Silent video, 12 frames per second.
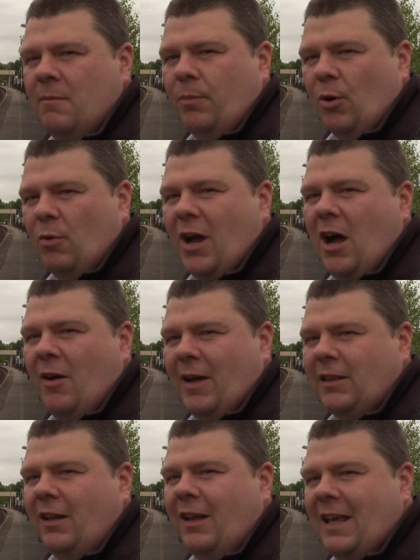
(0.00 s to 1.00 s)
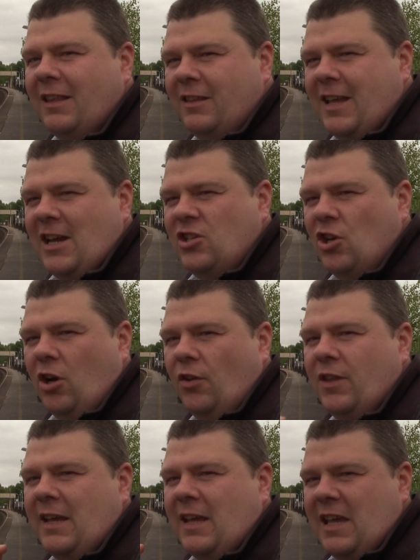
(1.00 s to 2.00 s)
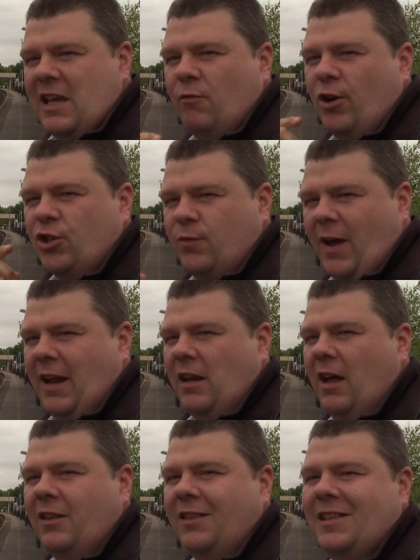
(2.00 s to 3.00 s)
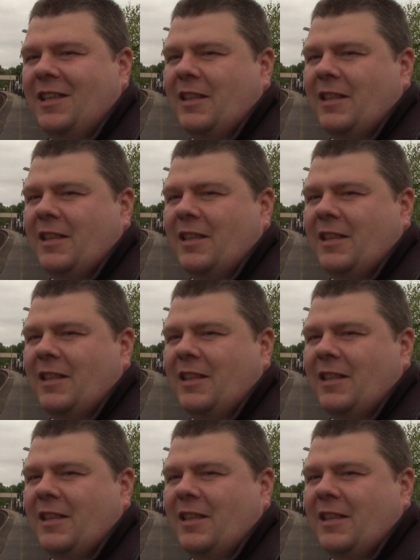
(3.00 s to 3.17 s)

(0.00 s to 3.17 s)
But we are at the last station on the Erewash Valley Line. This